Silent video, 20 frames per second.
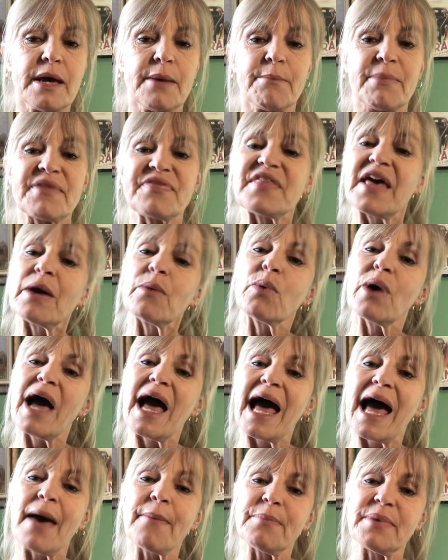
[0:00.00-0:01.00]
But they
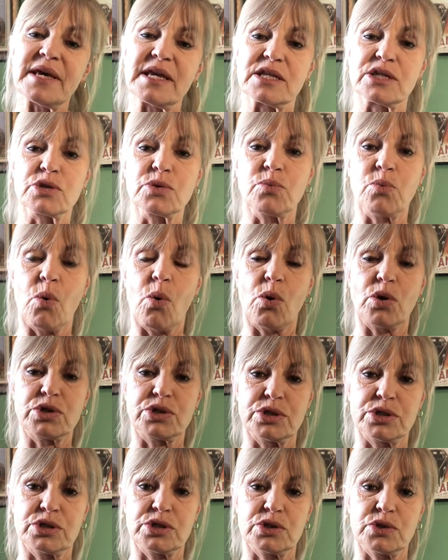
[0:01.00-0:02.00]
were happy to walk
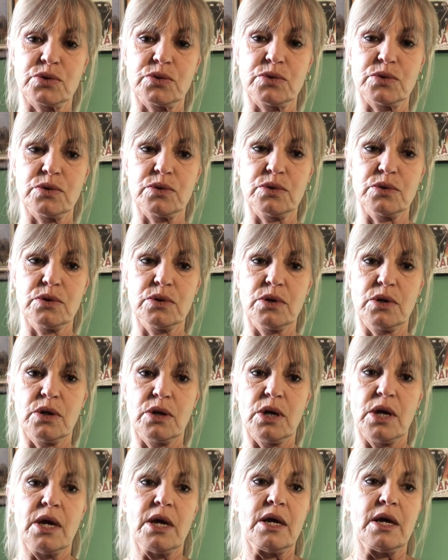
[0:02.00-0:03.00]
to school.
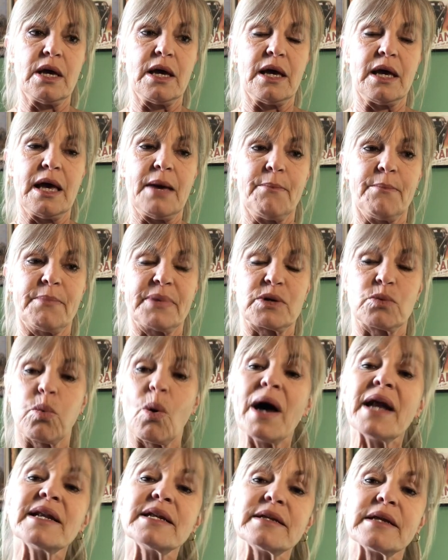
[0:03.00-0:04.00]
But
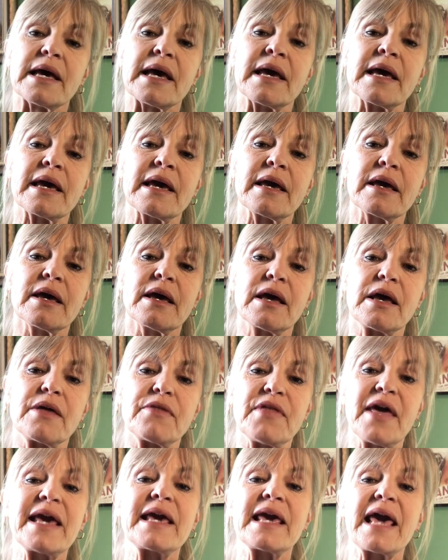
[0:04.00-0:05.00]
one day
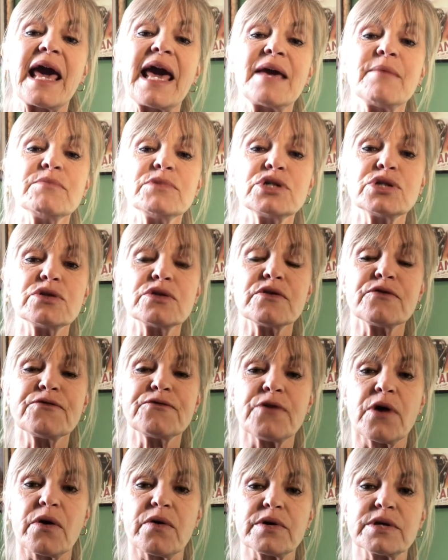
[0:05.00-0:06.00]
they came to the
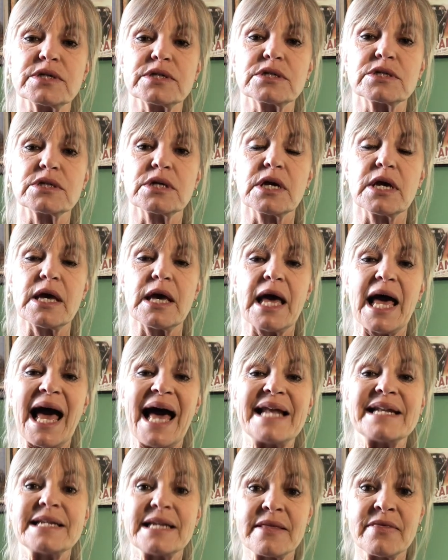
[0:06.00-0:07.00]
forest,
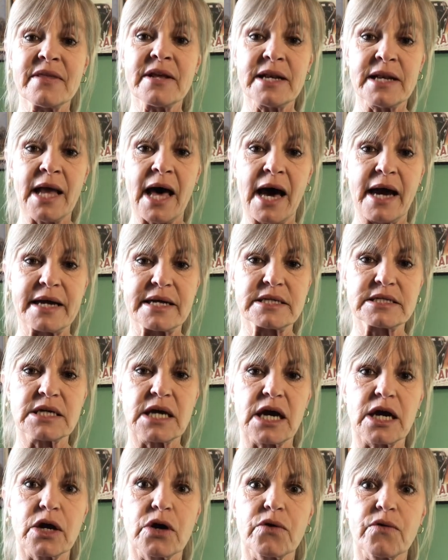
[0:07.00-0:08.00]
and in the night
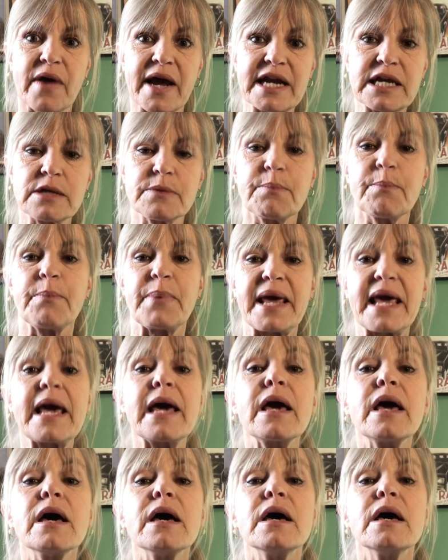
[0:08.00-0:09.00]
a great
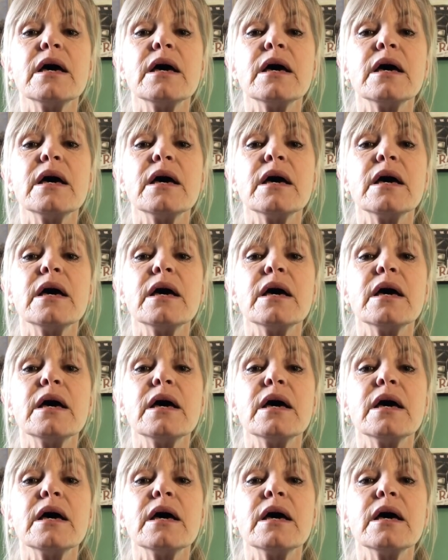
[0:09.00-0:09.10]
big